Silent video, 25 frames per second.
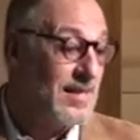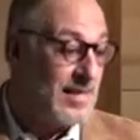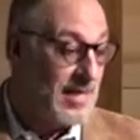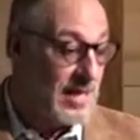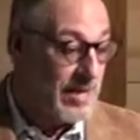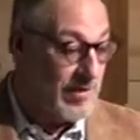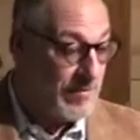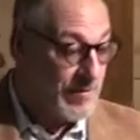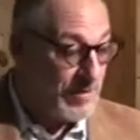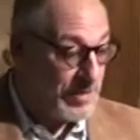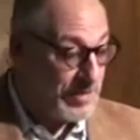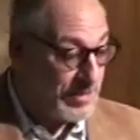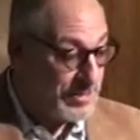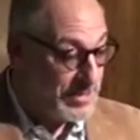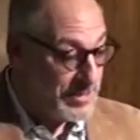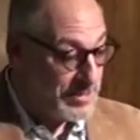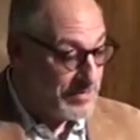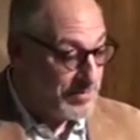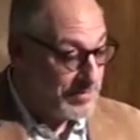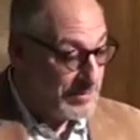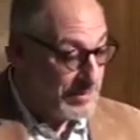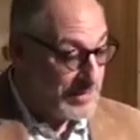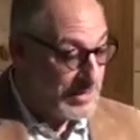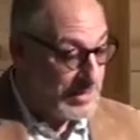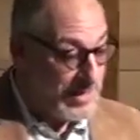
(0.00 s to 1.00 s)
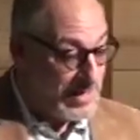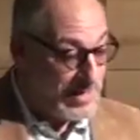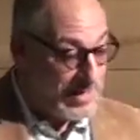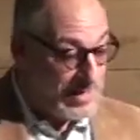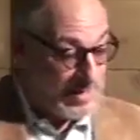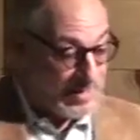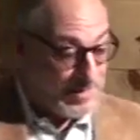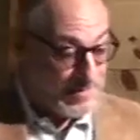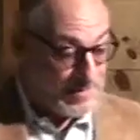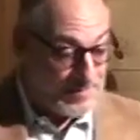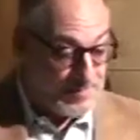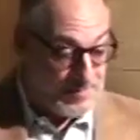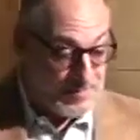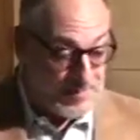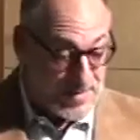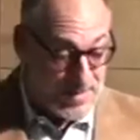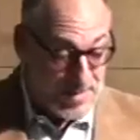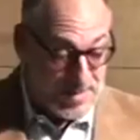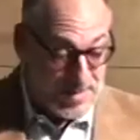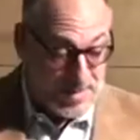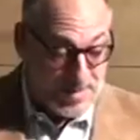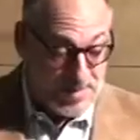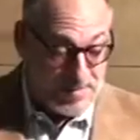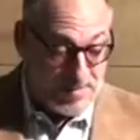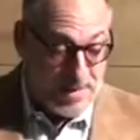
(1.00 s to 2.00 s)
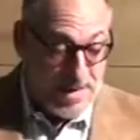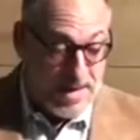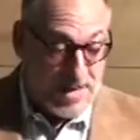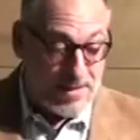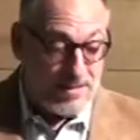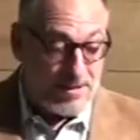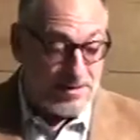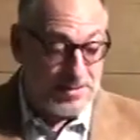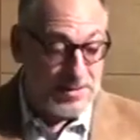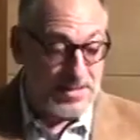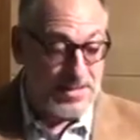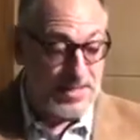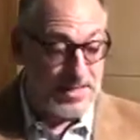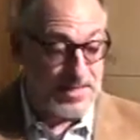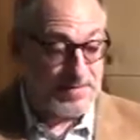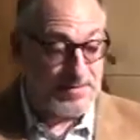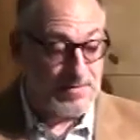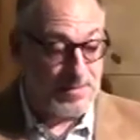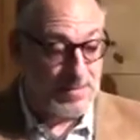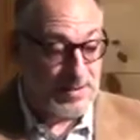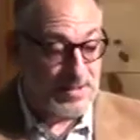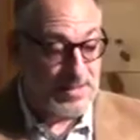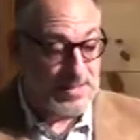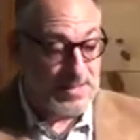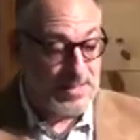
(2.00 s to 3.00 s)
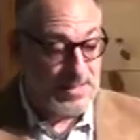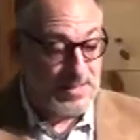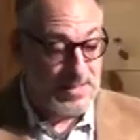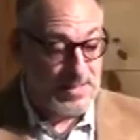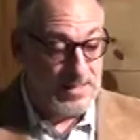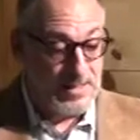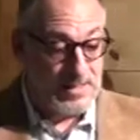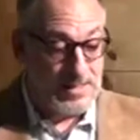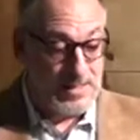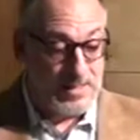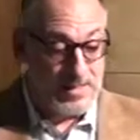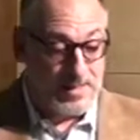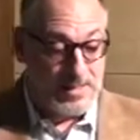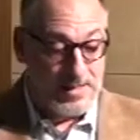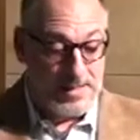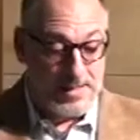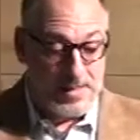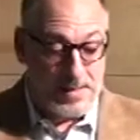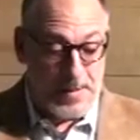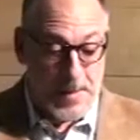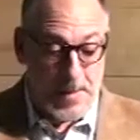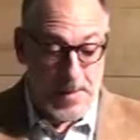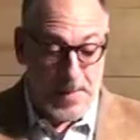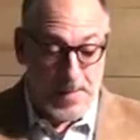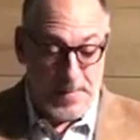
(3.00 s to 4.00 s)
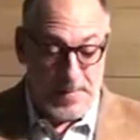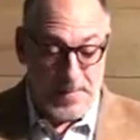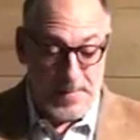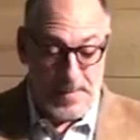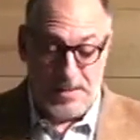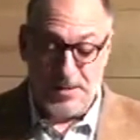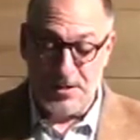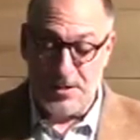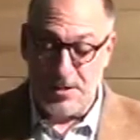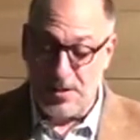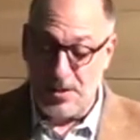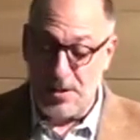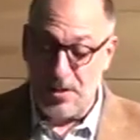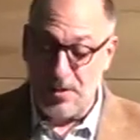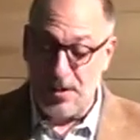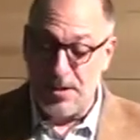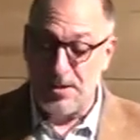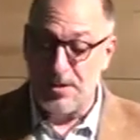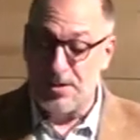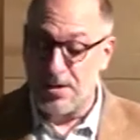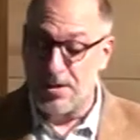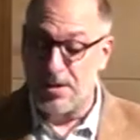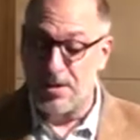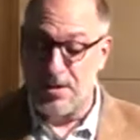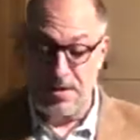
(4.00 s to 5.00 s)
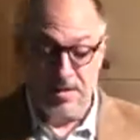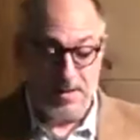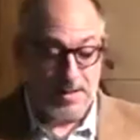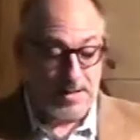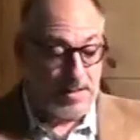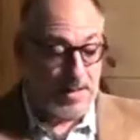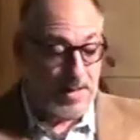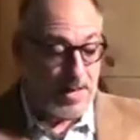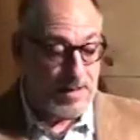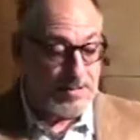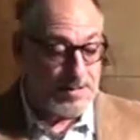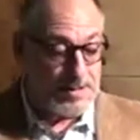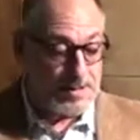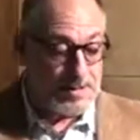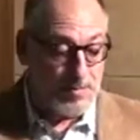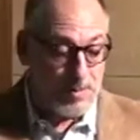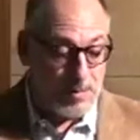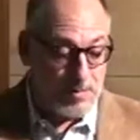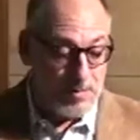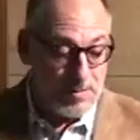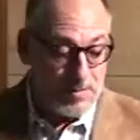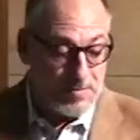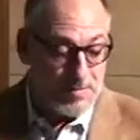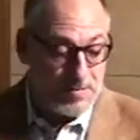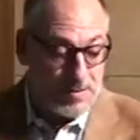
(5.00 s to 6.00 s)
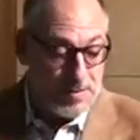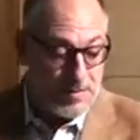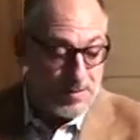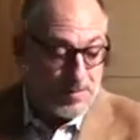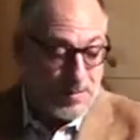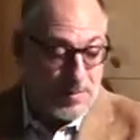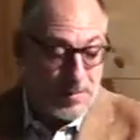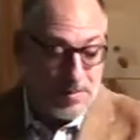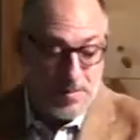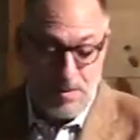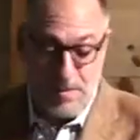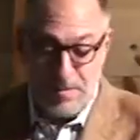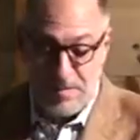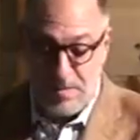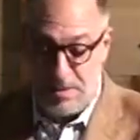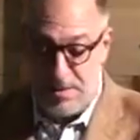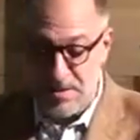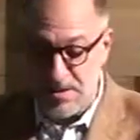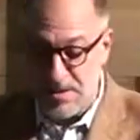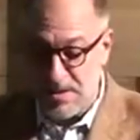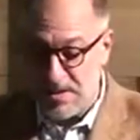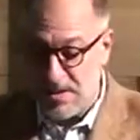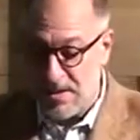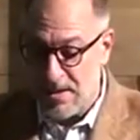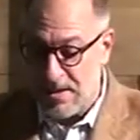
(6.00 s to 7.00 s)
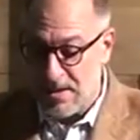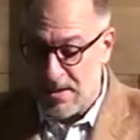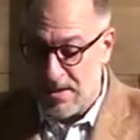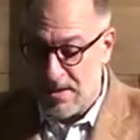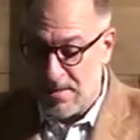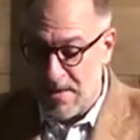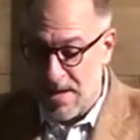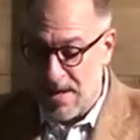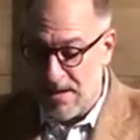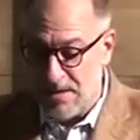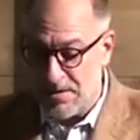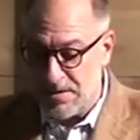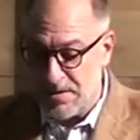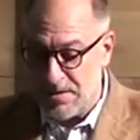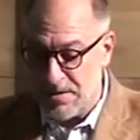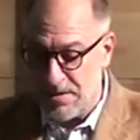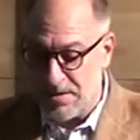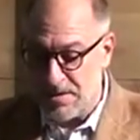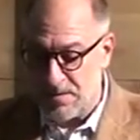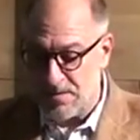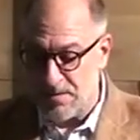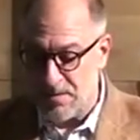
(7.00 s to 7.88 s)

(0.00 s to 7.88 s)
If we just forgive. Matthew six fourteen. Let's let's turn that. I just one more verse, one more verse. Matthew six